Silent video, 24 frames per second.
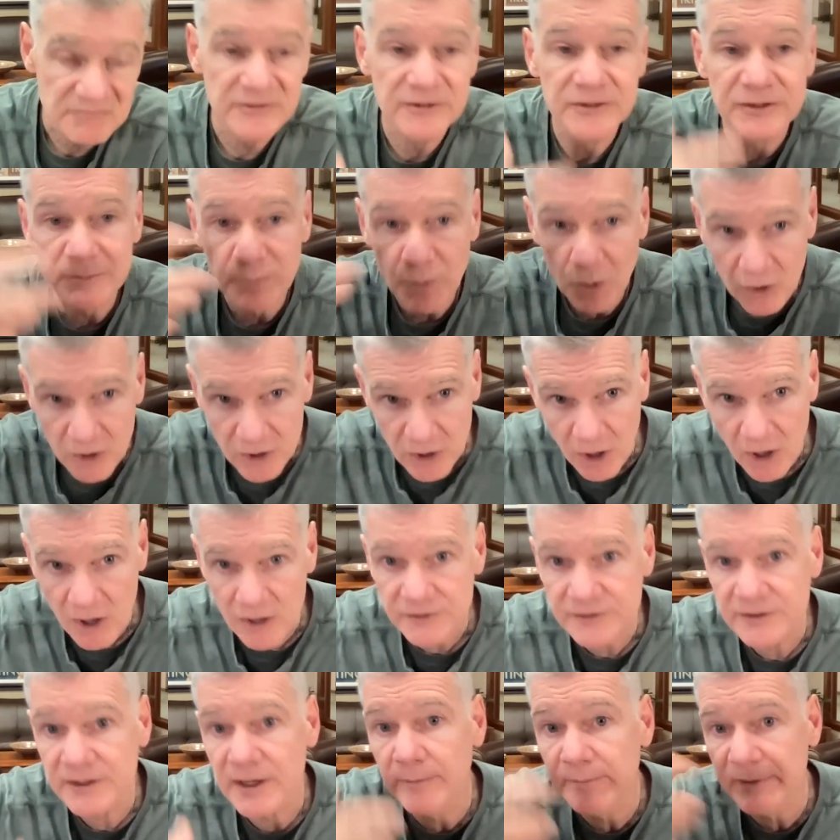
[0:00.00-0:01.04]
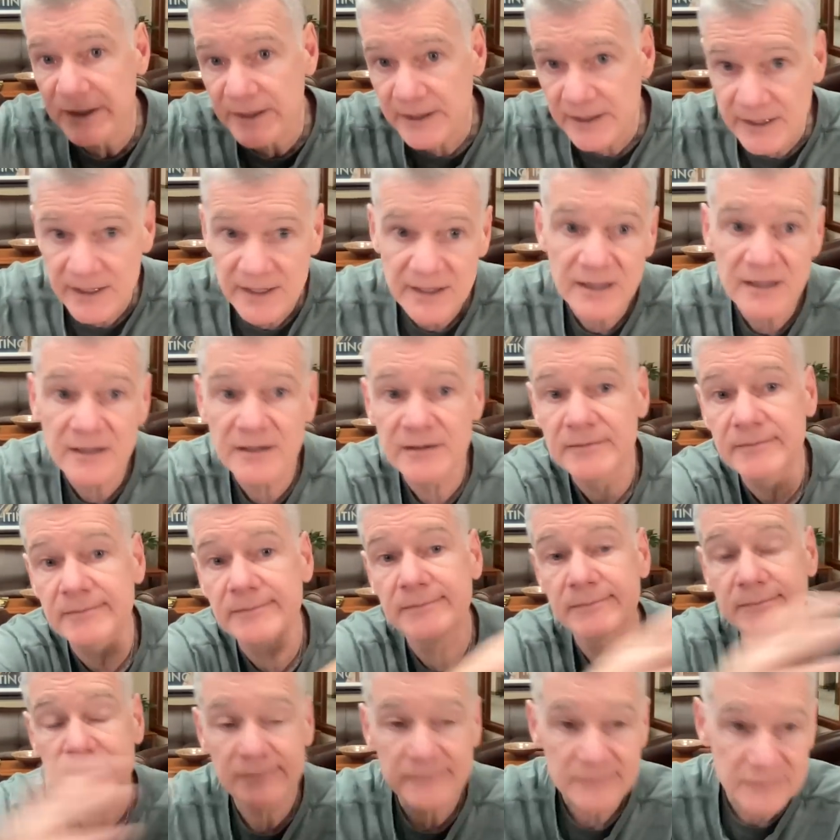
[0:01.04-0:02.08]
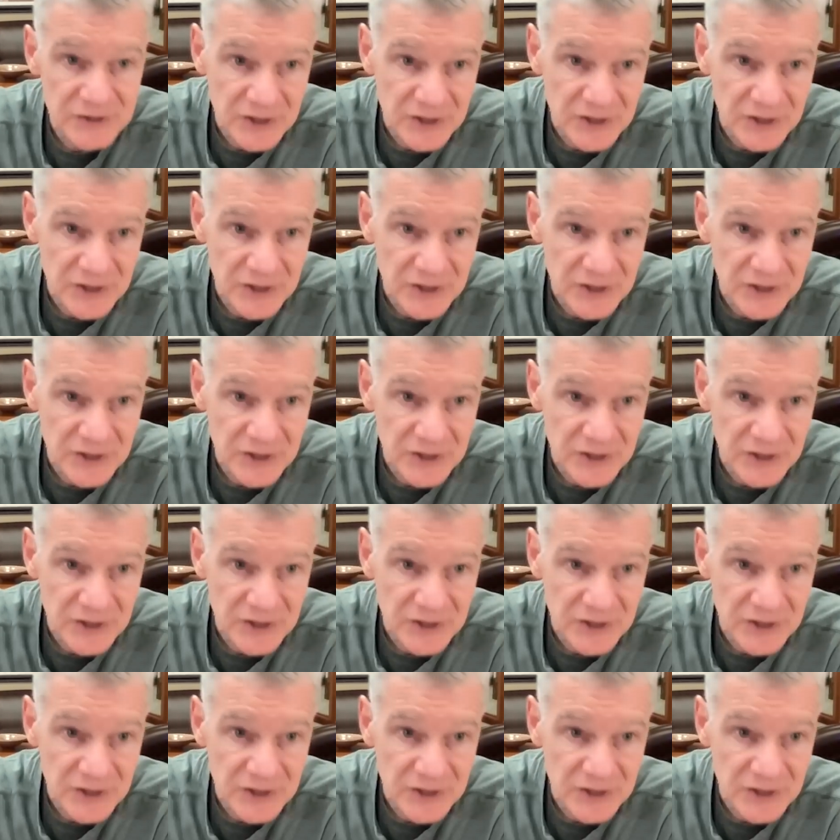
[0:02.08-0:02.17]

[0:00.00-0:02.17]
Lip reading: there's more cars coming in,